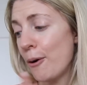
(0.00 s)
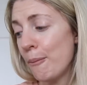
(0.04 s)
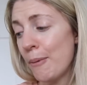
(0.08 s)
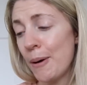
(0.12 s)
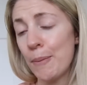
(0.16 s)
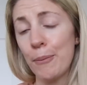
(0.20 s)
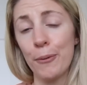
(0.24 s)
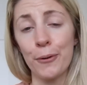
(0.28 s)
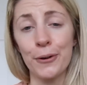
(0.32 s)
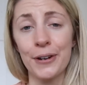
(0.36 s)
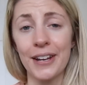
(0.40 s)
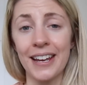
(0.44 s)
on my
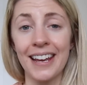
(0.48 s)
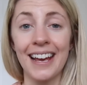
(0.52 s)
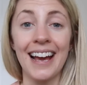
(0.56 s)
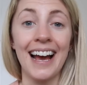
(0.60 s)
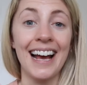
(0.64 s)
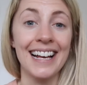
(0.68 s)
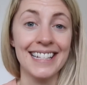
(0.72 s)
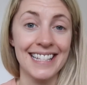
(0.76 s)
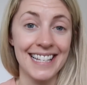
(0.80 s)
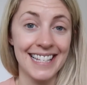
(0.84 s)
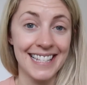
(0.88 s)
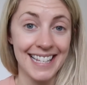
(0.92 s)
body
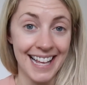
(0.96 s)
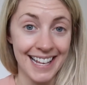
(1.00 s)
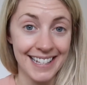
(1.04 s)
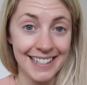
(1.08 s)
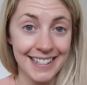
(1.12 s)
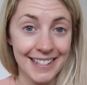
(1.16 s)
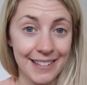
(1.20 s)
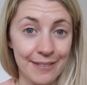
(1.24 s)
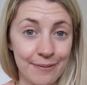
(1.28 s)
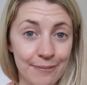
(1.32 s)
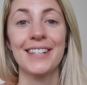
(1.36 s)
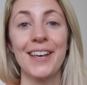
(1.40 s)
as it
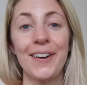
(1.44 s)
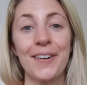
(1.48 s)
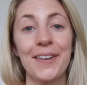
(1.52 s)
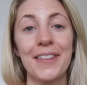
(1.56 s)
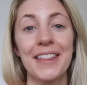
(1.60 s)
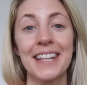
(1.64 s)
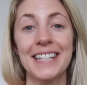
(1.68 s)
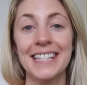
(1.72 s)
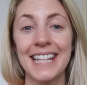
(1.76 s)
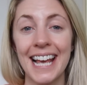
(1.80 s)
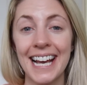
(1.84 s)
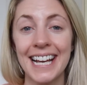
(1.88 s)
says. So
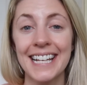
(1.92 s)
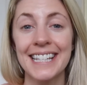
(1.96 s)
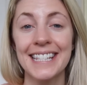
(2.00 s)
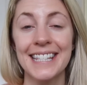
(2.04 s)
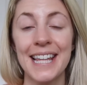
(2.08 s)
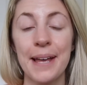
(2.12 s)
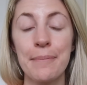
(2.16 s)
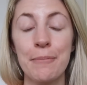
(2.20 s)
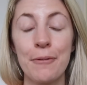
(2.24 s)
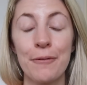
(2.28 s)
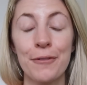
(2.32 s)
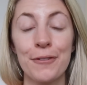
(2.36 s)
the second
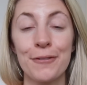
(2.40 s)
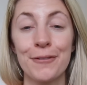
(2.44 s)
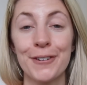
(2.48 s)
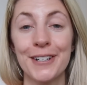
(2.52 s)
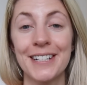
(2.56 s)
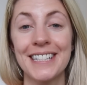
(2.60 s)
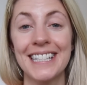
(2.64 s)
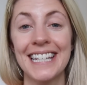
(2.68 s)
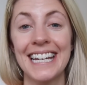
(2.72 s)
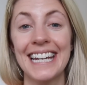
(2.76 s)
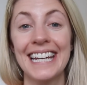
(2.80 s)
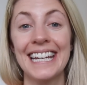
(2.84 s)
step of the
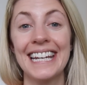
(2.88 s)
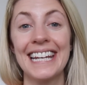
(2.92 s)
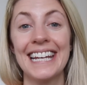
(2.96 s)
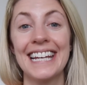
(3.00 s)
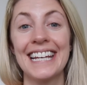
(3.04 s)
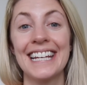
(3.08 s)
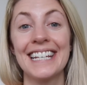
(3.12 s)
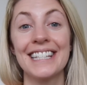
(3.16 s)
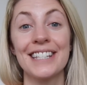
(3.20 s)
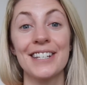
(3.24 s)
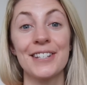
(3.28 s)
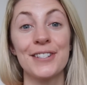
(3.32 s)
routine
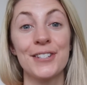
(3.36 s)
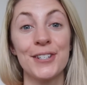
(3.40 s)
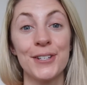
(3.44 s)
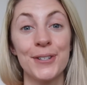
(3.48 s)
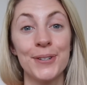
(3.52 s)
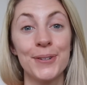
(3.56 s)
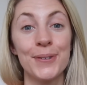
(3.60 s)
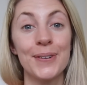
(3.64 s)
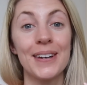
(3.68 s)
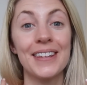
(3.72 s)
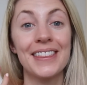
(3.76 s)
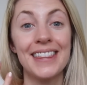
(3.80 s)
is
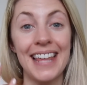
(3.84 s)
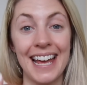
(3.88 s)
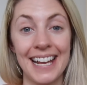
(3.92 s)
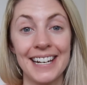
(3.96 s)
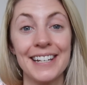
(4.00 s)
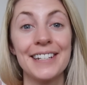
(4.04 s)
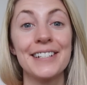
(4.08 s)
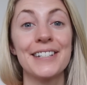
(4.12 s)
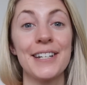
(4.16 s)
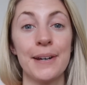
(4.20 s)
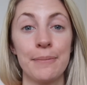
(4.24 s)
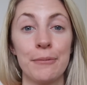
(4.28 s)
to
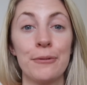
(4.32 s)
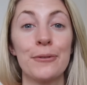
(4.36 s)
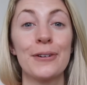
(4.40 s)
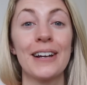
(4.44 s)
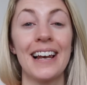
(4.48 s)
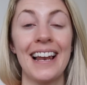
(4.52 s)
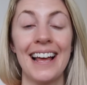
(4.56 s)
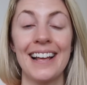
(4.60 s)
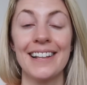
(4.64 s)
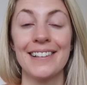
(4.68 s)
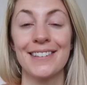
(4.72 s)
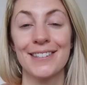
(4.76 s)
then double
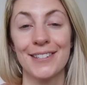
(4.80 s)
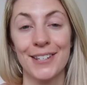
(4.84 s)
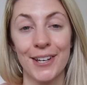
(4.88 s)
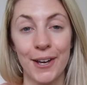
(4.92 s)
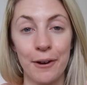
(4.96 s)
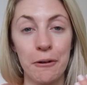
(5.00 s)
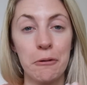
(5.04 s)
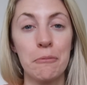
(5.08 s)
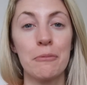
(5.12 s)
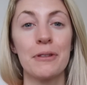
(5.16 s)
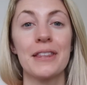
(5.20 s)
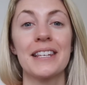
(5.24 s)
cleanse. So
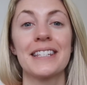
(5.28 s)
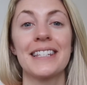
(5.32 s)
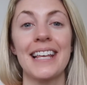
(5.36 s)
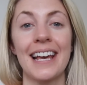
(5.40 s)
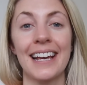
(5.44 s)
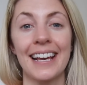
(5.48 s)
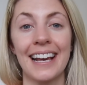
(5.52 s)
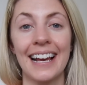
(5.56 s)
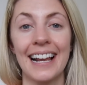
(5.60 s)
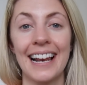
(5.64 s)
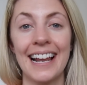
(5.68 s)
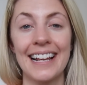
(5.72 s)
go in with the
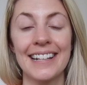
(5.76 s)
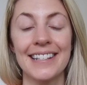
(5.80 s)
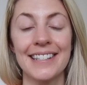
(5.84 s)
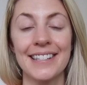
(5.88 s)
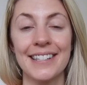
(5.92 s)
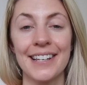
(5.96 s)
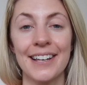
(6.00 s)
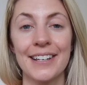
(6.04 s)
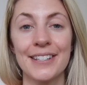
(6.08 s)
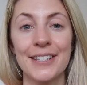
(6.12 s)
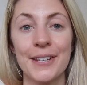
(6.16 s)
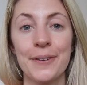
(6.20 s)
second
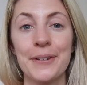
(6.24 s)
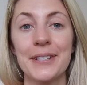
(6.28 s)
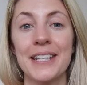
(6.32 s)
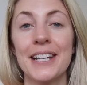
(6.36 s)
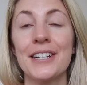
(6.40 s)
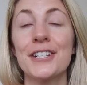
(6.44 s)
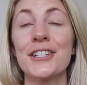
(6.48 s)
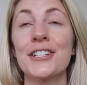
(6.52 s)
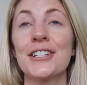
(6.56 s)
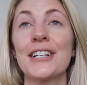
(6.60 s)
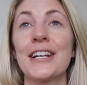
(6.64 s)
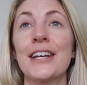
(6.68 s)
cleanser. So
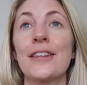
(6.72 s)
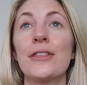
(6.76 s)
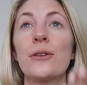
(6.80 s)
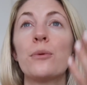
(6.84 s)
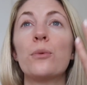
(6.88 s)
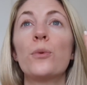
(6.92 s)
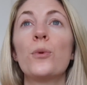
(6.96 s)
essentially the